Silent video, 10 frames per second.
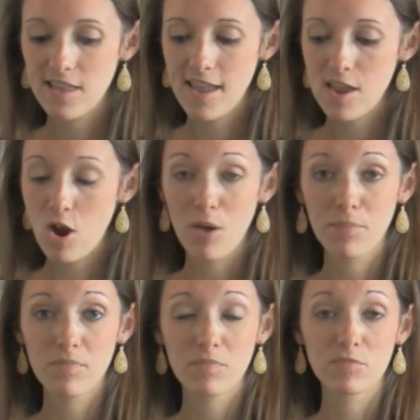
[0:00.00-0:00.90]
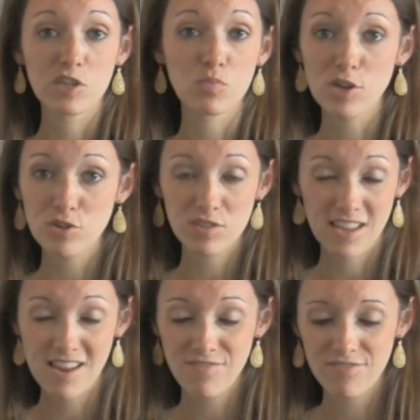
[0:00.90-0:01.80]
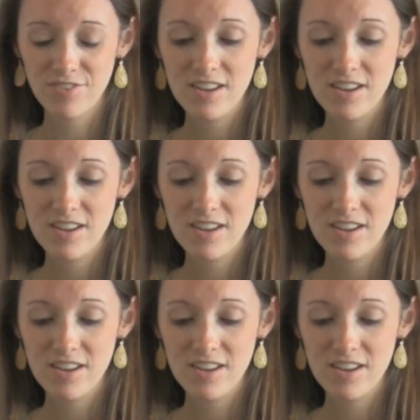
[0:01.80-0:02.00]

they are dishwasher safe.